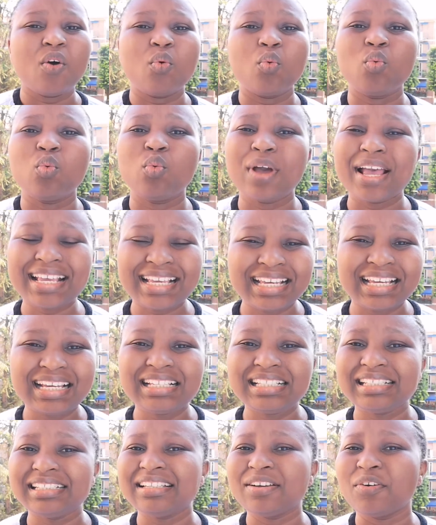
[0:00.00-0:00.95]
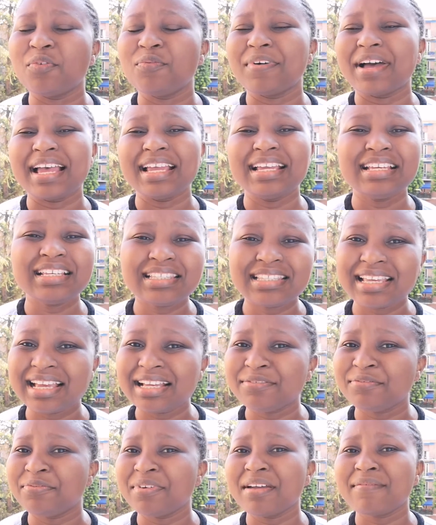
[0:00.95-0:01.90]
working in
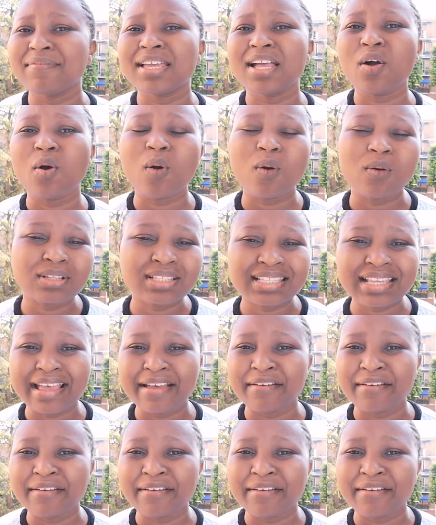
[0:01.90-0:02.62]
overheated, very hot